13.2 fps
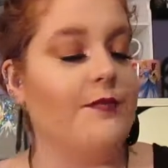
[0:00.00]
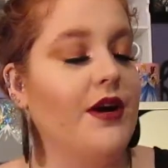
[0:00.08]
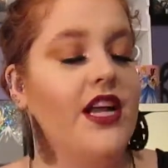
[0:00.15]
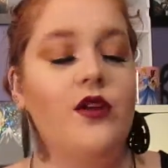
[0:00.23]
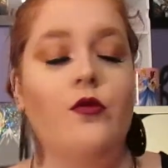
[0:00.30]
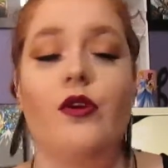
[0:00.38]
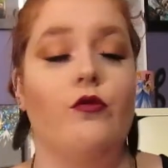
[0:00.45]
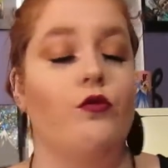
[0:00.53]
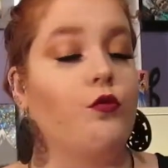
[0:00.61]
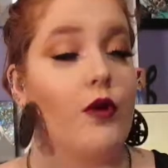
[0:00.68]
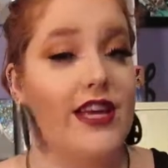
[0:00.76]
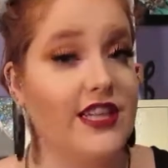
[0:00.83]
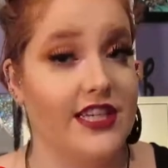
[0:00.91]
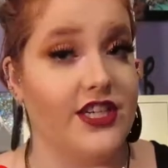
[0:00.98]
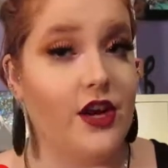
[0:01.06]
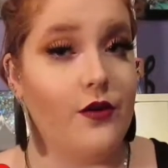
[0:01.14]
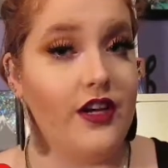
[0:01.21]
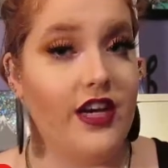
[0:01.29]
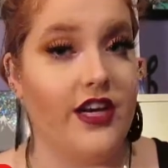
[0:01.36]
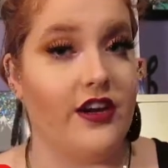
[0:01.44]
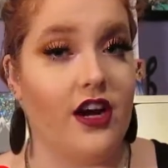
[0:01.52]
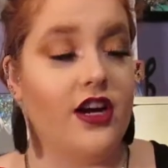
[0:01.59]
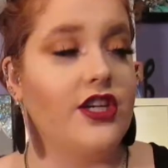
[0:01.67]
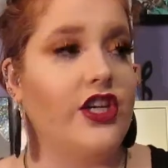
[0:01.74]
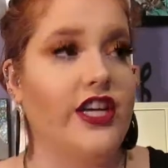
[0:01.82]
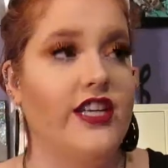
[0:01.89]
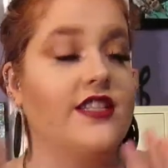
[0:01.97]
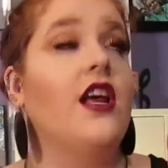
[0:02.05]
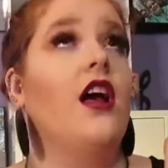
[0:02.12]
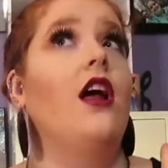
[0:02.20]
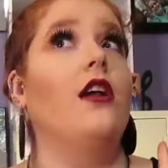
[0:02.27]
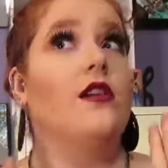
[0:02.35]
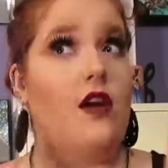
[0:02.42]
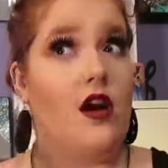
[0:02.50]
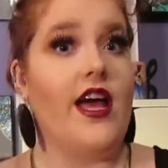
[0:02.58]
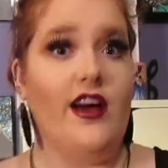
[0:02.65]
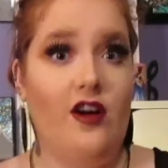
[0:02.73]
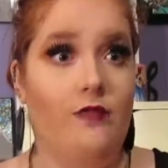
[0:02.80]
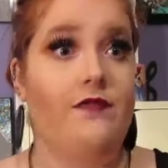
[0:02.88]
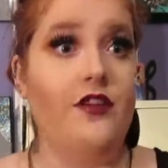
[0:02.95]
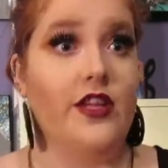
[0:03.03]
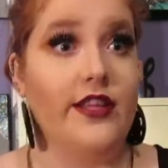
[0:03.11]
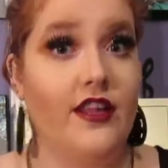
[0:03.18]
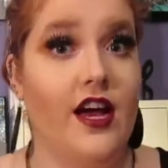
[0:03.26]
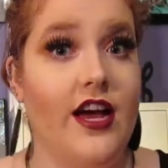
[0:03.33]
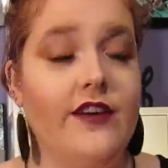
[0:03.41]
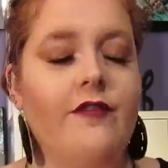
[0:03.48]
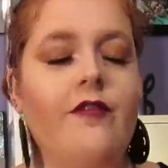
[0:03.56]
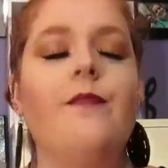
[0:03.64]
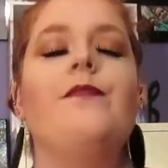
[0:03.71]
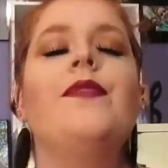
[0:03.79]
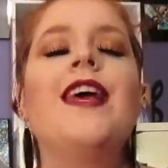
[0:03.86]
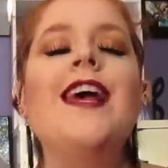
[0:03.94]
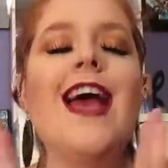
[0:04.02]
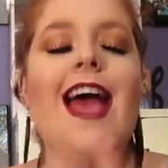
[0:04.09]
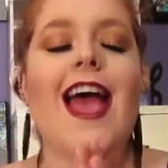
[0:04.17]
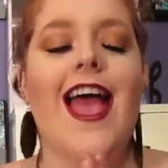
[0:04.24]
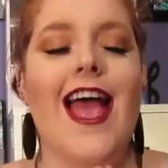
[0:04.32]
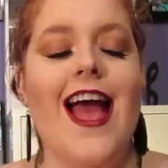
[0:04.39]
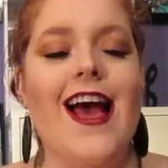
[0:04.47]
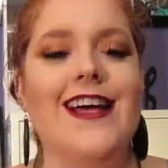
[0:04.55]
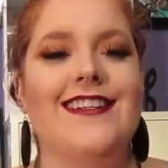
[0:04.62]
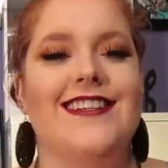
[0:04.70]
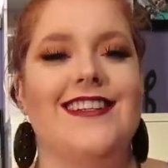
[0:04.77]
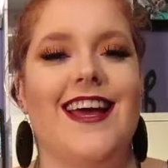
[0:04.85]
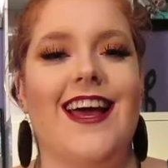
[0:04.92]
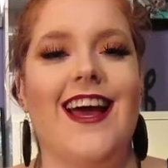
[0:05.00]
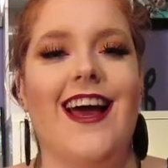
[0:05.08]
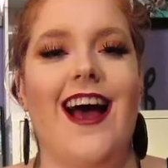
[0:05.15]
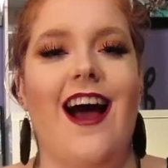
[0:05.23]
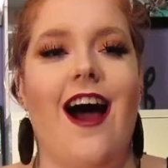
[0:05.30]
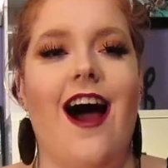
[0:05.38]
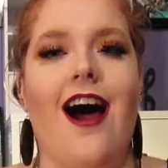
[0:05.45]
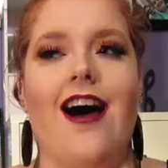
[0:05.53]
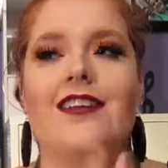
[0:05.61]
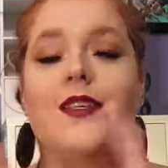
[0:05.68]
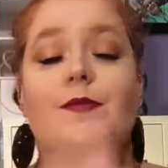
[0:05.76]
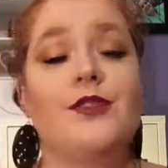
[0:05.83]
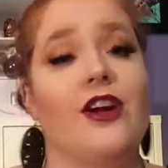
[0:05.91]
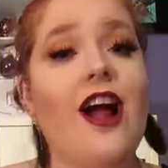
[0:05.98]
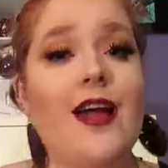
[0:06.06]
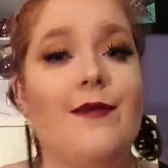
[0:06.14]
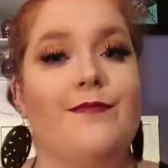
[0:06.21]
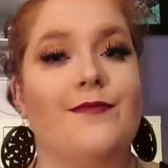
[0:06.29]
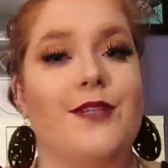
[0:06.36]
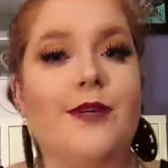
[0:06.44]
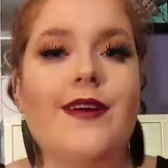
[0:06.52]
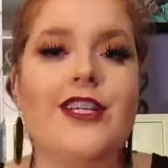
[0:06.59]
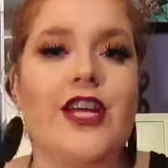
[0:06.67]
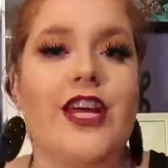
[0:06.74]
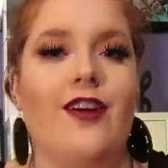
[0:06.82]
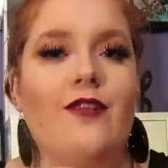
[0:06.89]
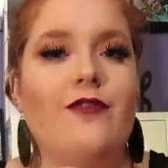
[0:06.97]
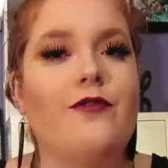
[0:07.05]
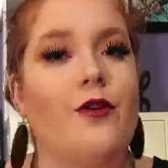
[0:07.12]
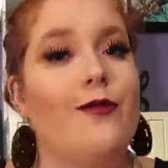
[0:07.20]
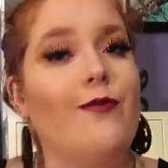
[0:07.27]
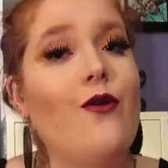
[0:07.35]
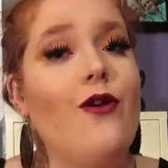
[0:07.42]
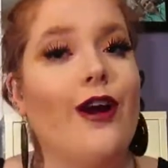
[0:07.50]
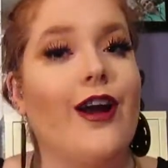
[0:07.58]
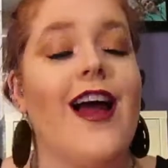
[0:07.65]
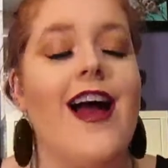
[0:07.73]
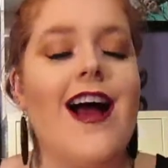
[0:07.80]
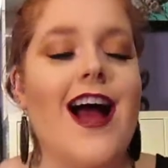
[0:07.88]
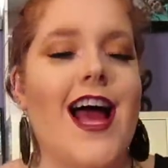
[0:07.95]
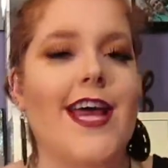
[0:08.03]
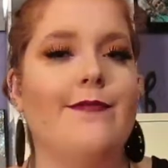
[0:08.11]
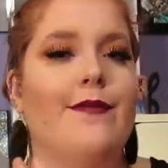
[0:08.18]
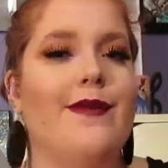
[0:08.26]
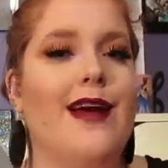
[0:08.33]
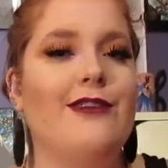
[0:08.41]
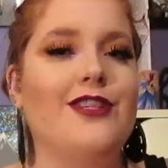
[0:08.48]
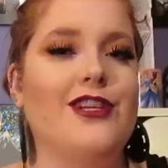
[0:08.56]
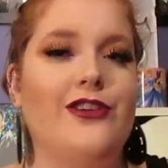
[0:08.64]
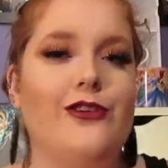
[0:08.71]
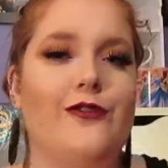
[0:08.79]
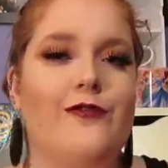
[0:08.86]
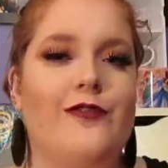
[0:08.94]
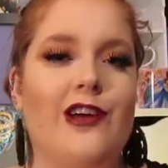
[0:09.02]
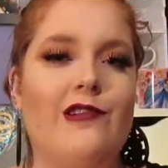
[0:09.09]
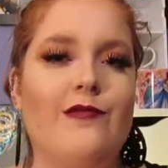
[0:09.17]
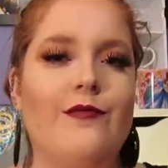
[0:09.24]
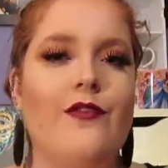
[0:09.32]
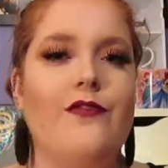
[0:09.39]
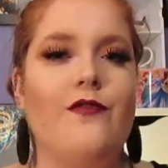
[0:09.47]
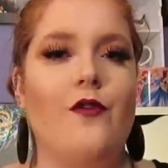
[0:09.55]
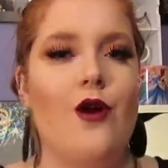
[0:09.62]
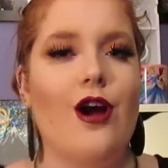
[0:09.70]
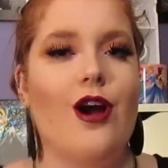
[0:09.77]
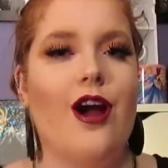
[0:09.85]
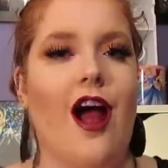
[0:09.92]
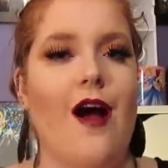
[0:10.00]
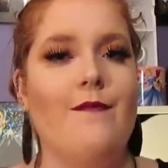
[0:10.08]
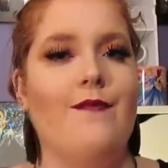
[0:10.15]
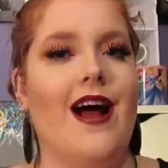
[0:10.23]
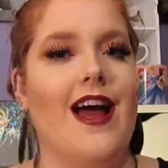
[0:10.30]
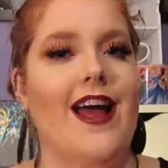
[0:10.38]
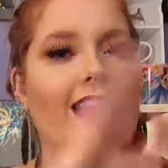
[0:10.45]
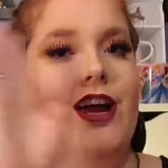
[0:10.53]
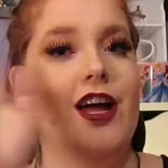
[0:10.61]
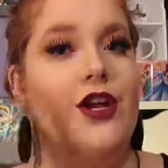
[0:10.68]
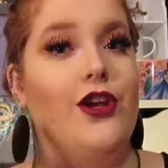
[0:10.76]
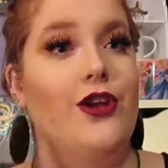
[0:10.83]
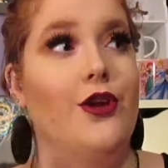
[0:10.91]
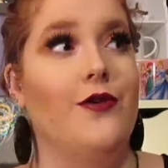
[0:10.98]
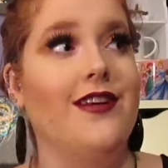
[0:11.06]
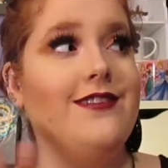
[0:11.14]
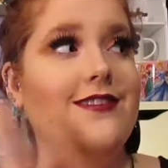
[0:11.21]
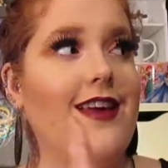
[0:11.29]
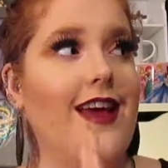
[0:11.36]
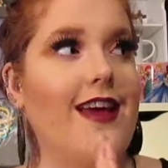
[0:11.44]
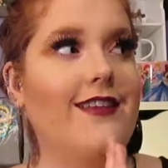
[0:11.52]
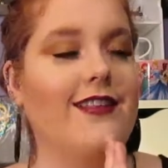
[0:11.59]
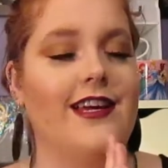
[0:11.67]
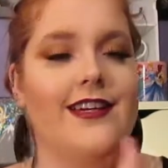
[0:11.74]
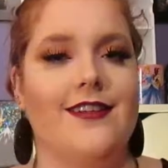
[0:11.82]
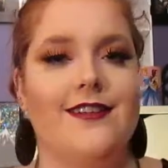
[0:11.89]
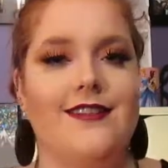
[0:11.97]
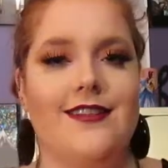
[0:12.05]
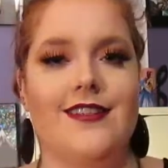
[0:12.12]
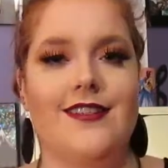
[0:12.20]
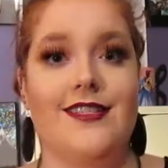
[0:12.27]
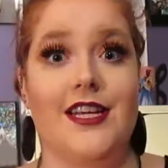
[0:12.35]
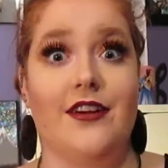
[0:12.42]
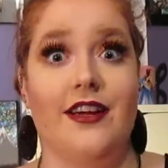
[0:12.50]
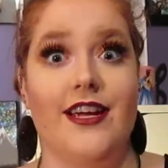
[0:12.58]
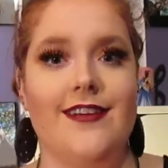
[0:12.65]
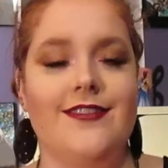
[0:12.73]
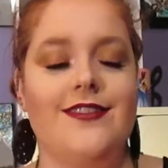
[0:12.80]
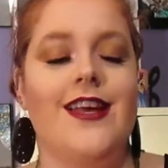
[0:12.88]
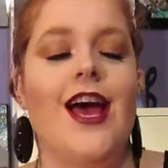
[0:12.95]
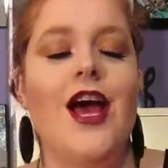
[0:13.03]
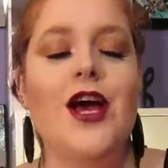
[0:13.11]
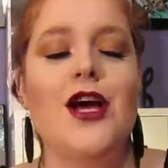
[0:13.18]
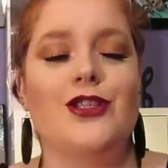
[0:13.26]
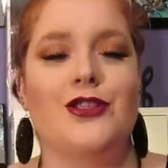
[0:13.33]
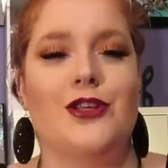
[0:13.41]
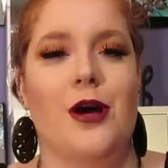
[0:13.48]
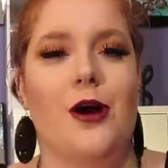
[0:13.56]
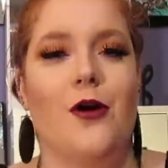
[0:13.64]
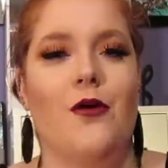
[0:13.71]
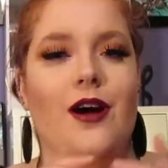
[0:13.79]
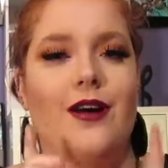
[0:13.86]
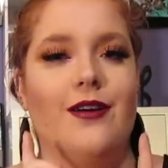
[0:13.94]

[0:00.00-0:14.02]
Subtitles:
button. We really don't need her. She is not helpful in life. And subscribe to my channel for more. I am about to film for my newest and latest series, so